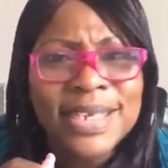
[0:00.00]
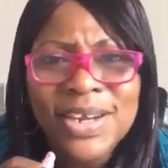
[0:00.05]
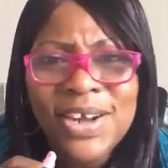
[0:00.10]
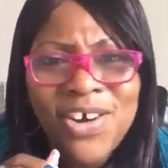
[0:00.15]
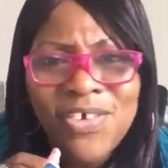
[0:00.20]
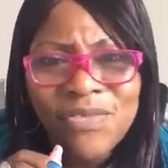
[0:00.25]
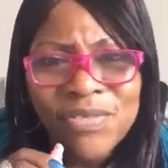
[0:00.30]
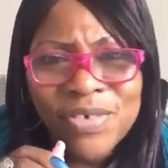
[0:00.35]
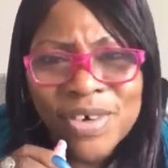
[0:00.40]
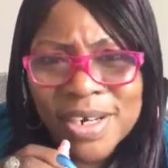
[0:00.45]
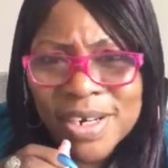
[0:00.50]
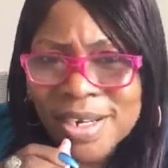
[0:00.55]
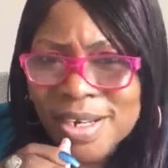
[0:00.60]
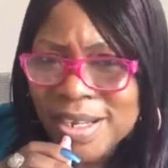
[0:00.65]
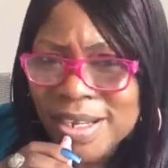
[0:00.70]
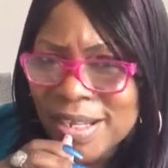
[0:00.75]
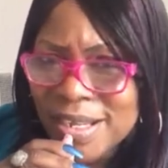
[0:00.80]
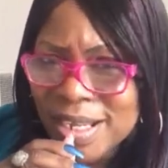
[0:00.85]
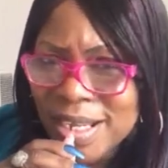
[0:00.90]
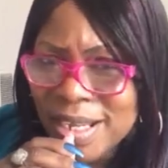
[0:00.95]
Get over it.
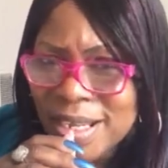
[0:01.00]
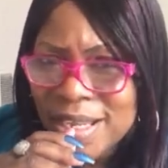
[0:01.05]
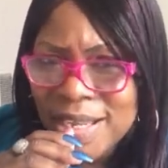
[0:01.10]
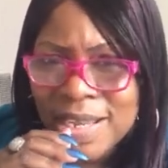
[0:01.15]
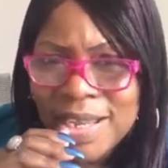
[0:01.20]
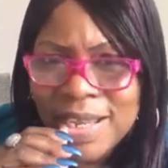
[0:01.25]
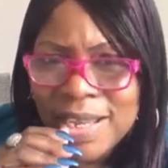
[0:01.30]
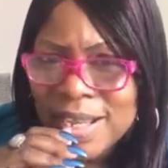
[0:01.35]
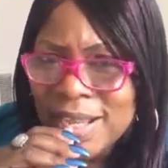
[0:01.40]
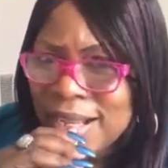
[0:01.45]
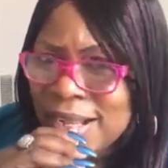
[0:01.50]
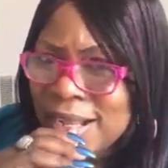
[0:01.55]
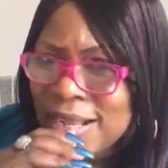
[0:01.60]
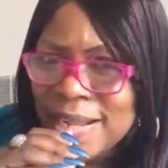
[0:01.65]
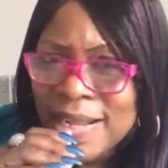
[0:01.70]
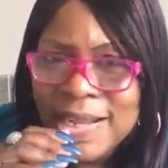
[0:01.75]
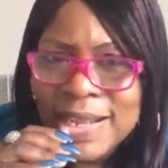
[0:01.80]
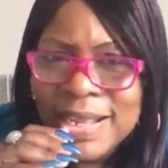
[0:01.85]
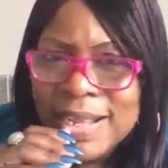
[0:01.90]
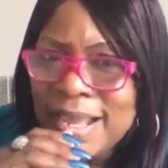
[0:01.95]

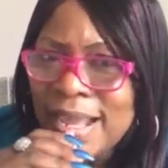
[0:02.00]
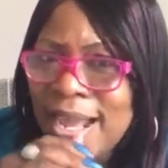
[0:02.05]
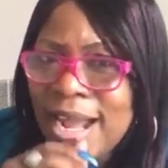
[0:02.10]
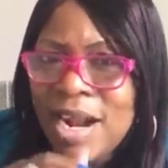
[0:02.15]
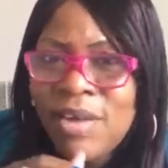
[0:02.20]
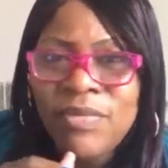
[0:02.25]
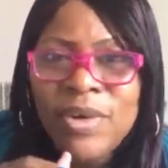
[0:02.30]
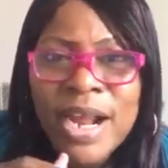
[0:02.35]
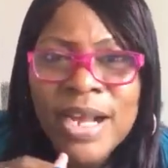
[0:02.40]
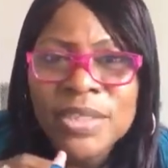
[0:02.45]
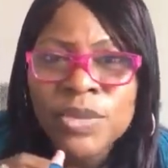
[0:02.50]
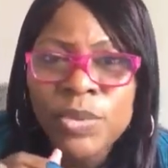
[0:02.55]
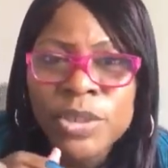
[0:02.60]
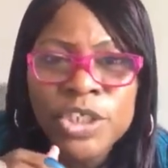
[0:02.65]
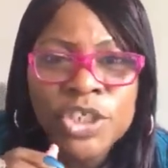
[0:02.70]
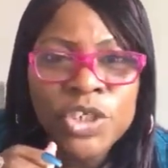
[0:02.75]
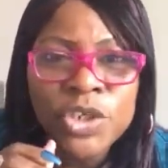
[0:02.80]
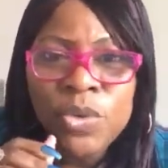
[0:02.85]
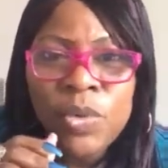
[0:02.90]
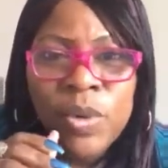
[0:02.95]
I rocks
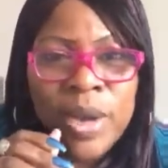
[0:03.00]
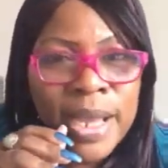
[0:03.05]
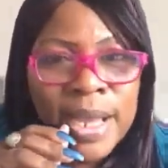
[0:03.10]
with you,